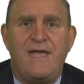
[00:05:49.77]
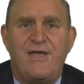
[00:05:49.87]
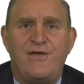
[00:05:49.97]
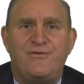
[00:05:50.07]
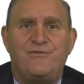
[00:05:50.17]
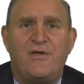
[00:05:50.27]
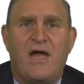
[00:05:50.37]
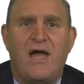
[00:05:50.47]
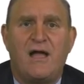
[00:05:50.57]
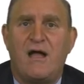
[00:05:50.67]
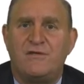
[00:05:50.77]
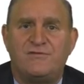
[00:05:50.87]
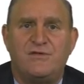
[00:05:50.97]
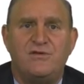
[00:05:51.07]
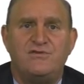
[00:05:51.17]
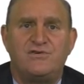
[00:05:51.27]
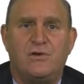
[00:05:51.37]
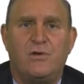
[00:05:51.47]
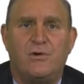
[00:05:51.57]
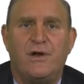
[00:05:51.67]
is uh,
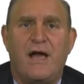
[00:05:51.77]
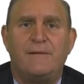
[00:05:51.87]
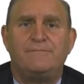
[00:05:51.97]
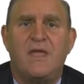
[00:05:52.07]
constitutional or not.